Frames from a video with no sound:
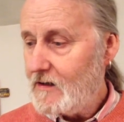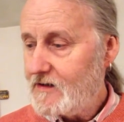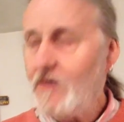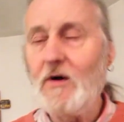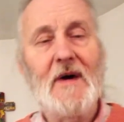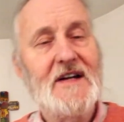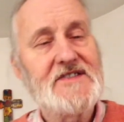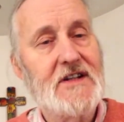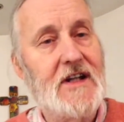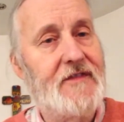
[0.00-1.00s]
Now
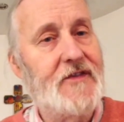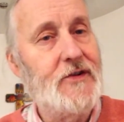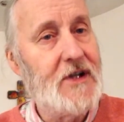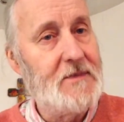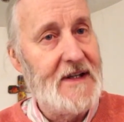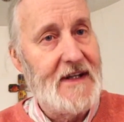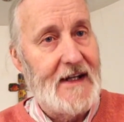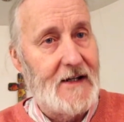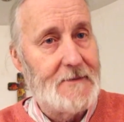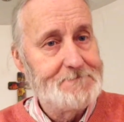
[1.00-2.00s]
imagine if you had been
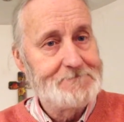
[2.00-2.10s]
there